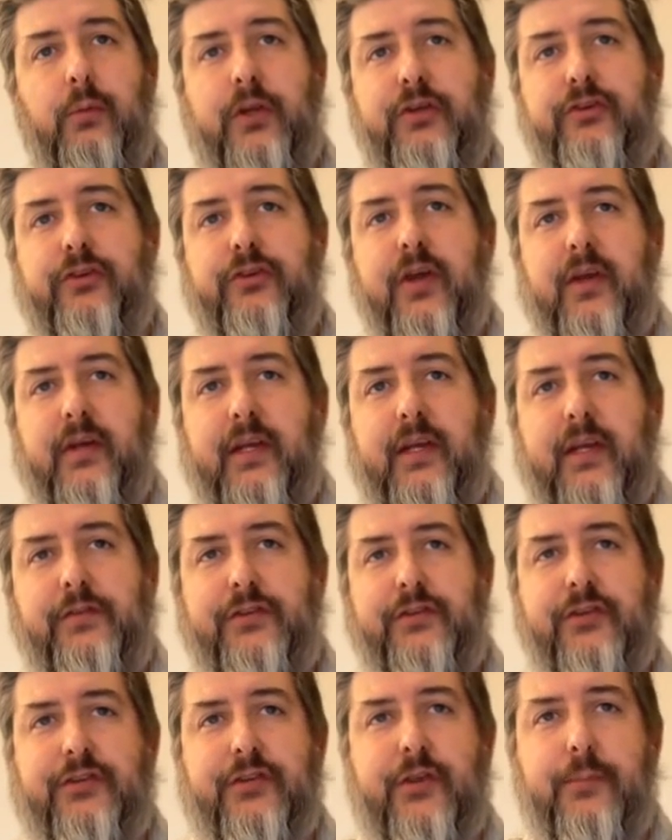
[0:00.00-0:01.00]
Which
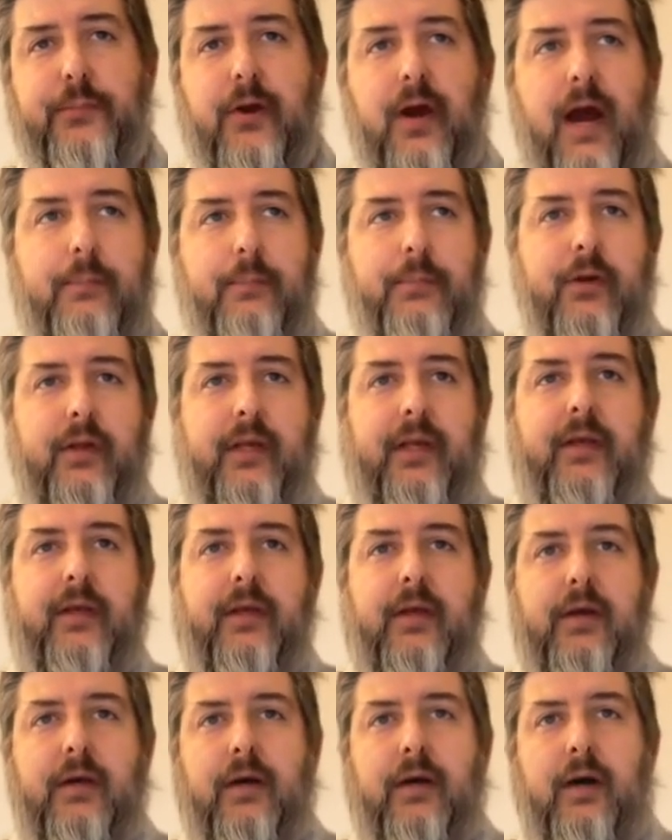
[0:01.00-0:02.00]
gives us the property
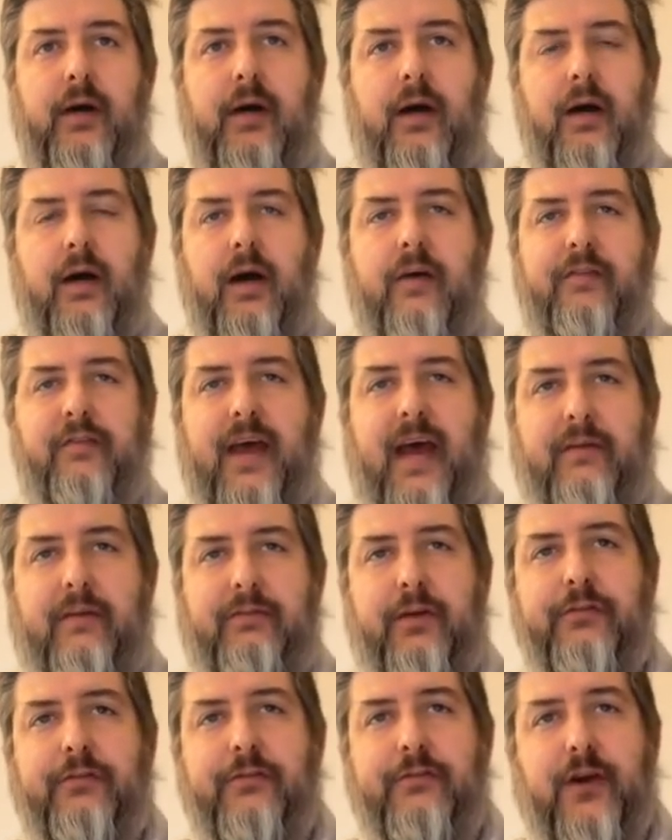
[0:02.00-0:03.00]
of
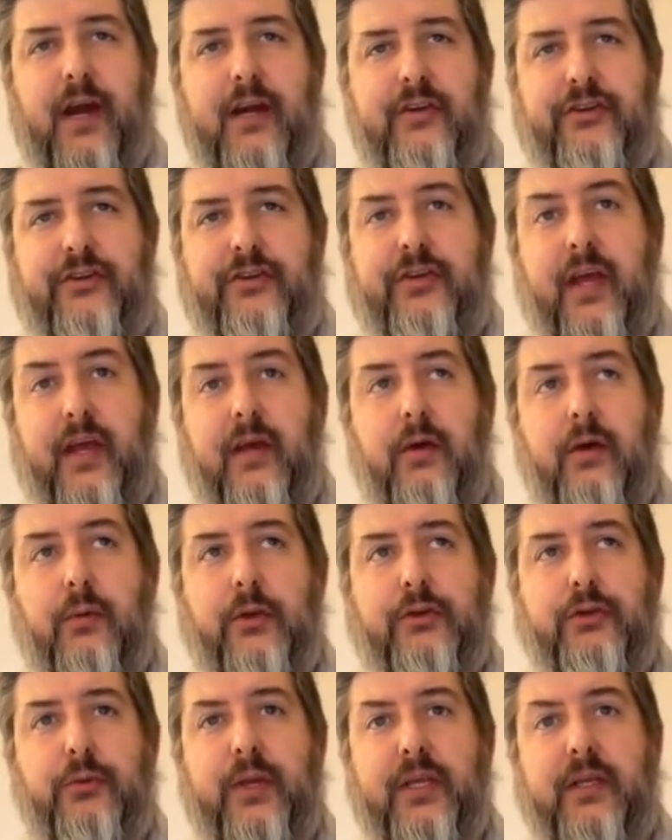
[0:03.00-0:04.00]
having fresh data,
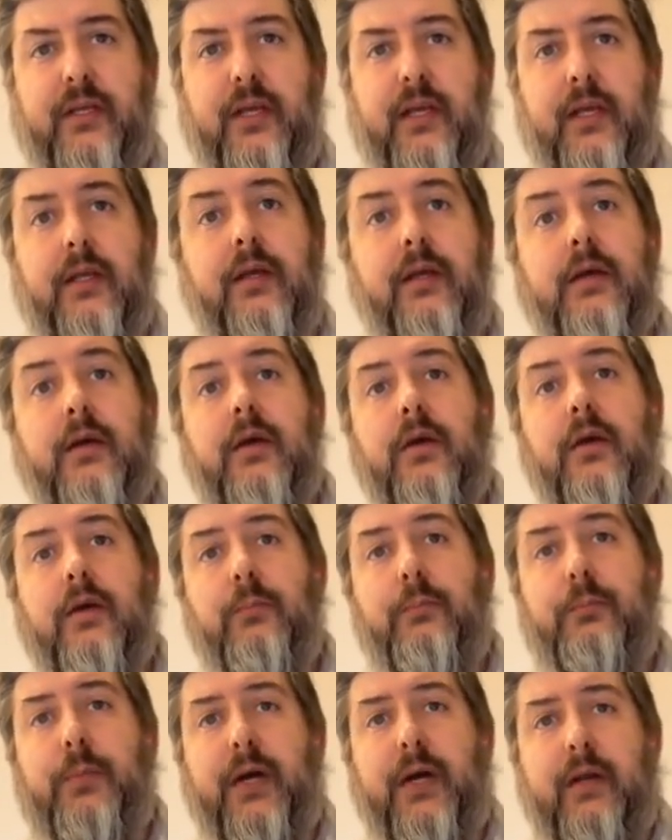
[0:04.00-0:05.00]
which we need,
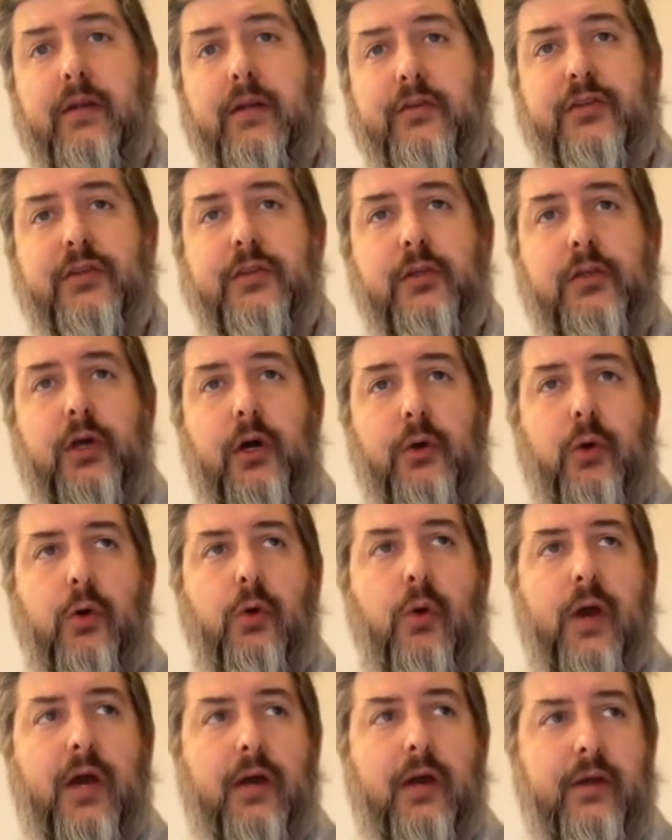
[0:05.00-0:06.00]
but slow
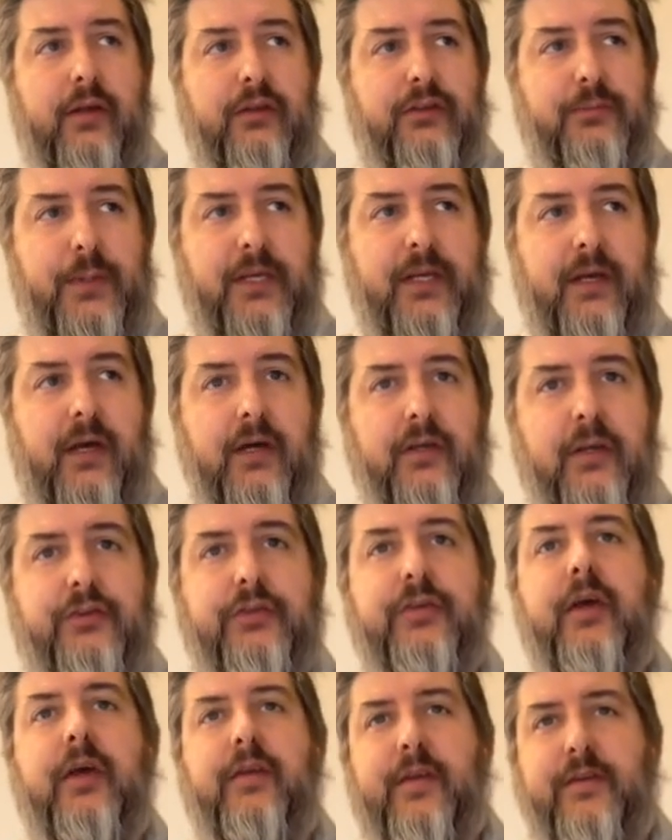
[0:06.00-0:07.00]
queries
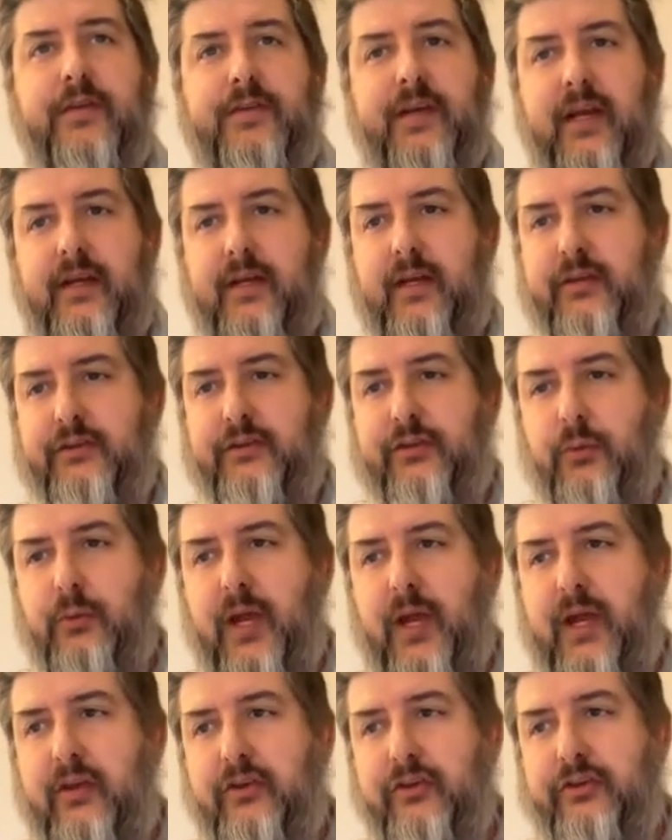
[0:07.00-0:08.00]
because the data is
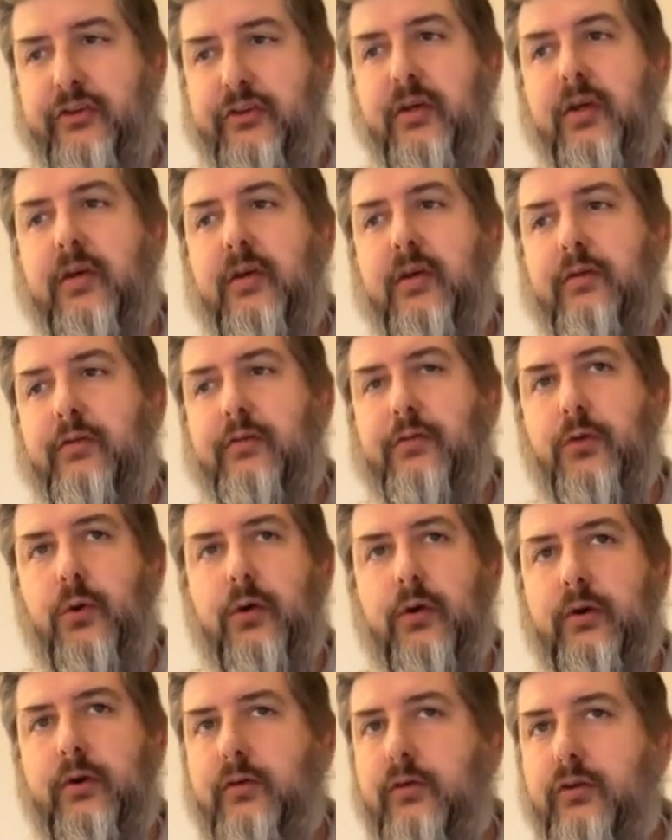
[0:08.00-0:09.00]
arranged
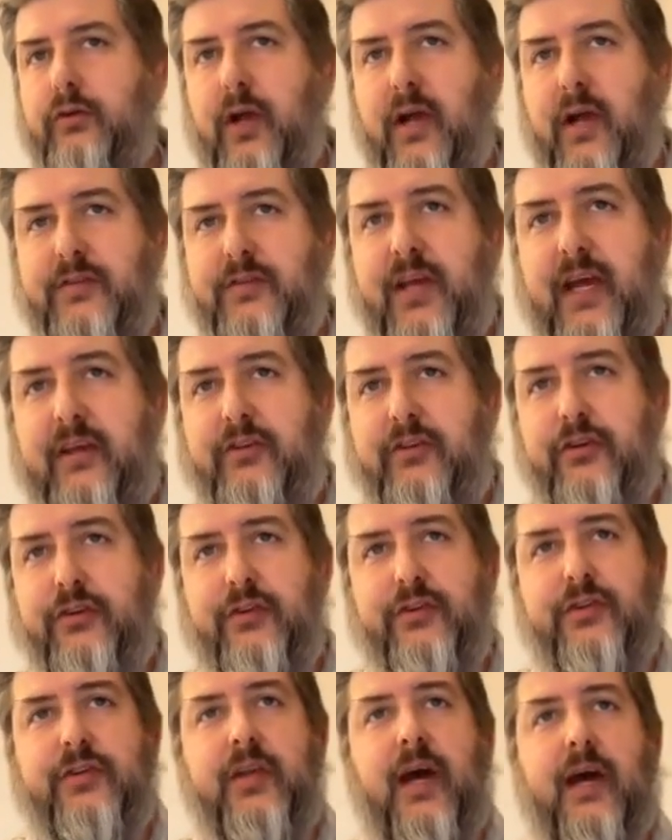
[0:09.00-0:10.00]
for
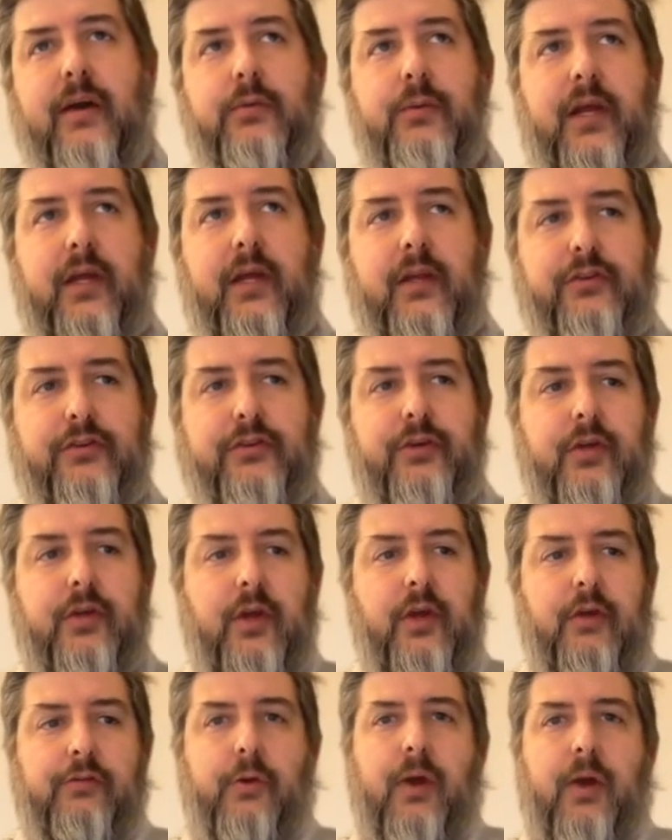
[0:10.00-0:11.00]
transactions. It's not arranged
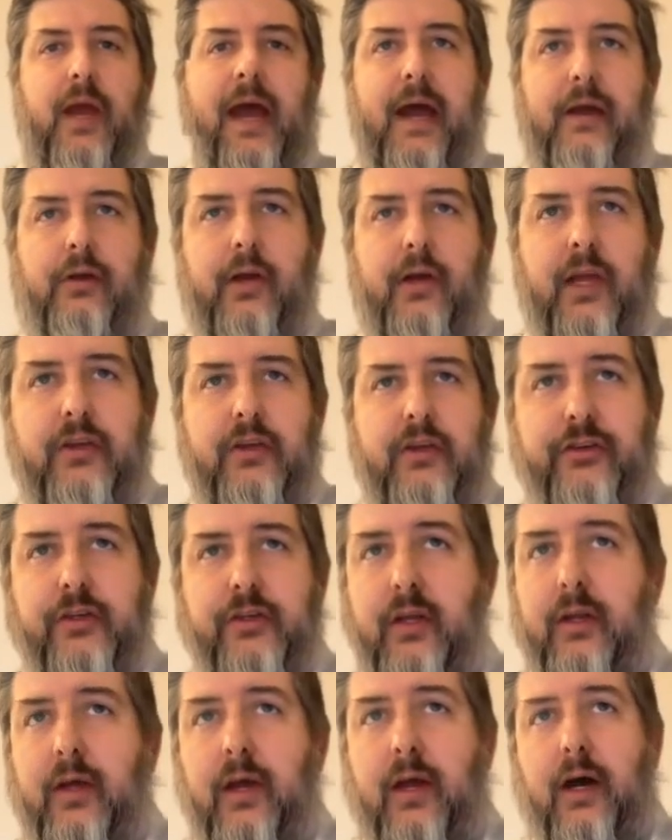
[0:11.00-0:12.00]
for aggregation.